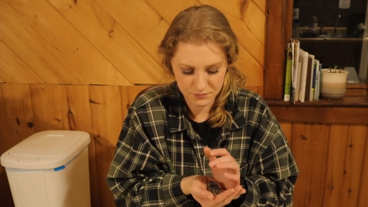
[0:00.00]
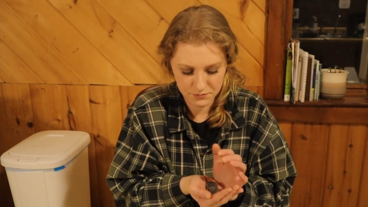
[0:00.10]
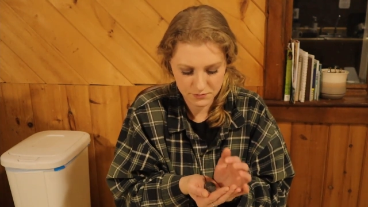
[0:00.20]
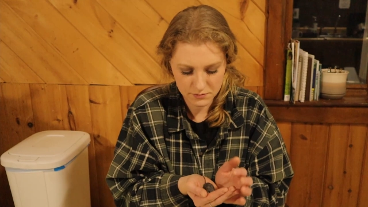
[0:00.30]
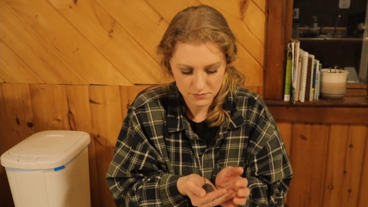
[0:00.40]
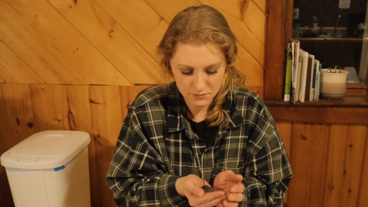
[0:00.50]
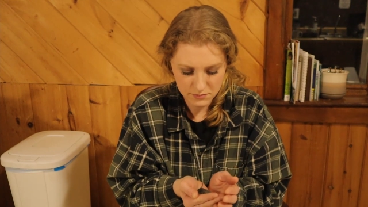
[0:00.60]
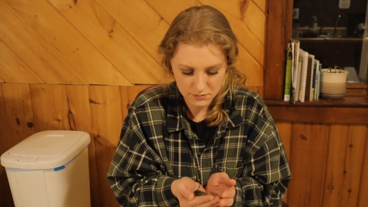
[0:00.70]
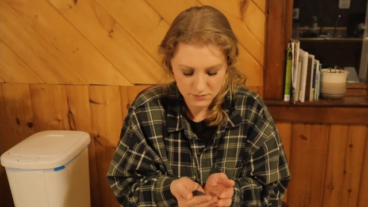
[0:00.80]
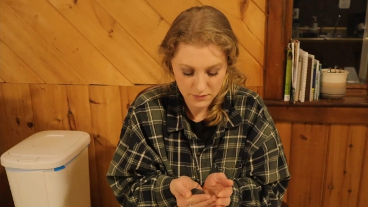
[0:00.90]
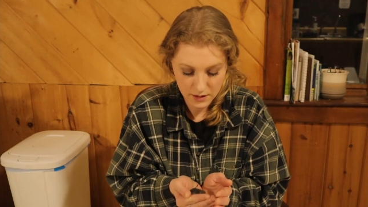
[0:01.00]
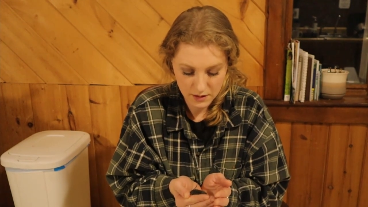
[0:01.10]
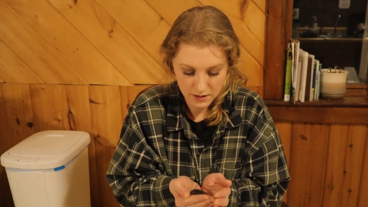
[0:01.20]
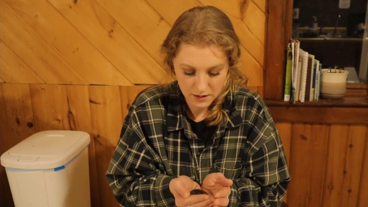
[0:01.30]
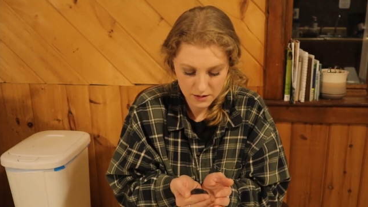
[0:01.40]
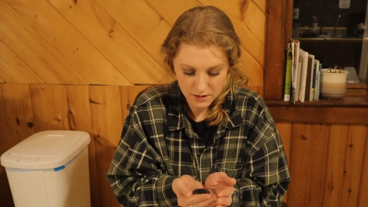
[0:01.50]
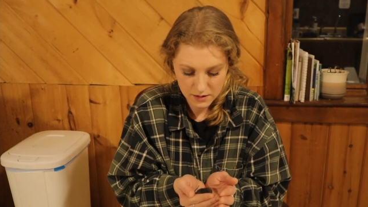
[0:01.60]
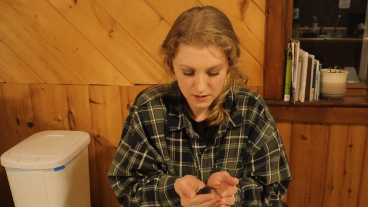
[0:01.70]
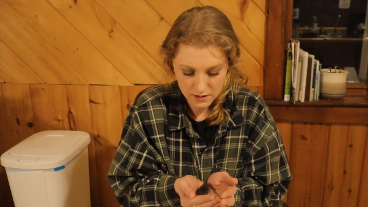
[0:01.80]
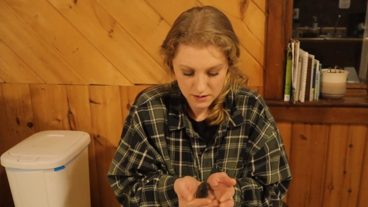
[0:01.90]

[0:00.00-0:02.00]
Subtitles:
(silence)